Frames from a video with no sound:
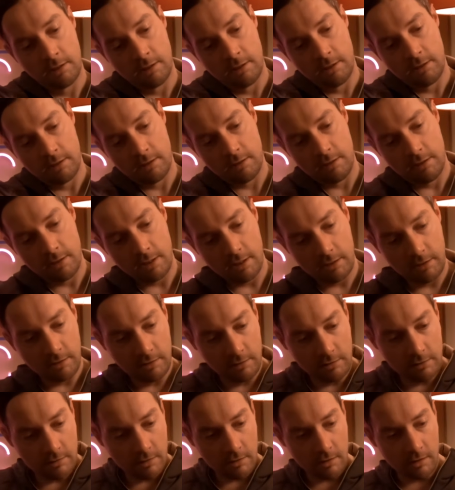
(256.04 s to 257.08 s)

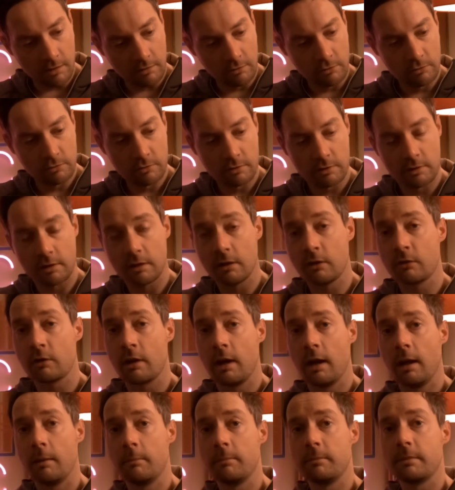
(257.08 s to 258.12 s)
900
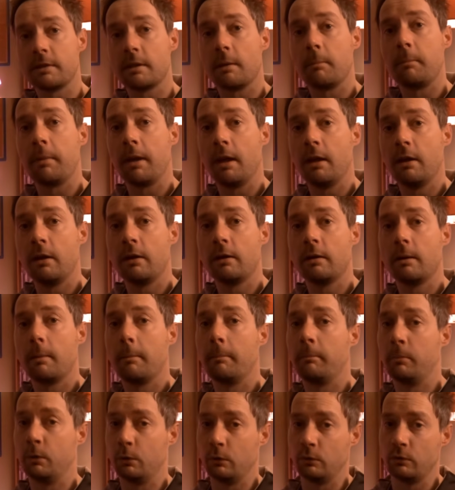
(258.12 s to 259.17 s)
grams per
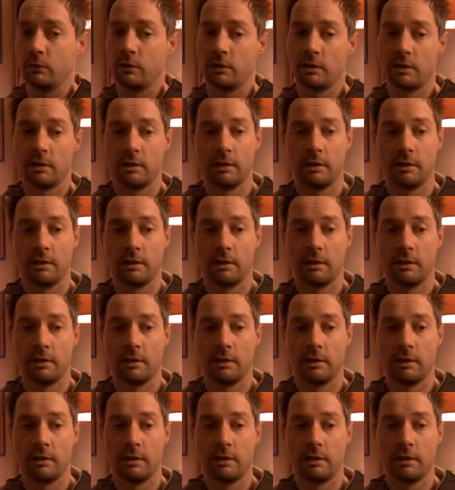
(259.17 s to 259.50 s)
boot.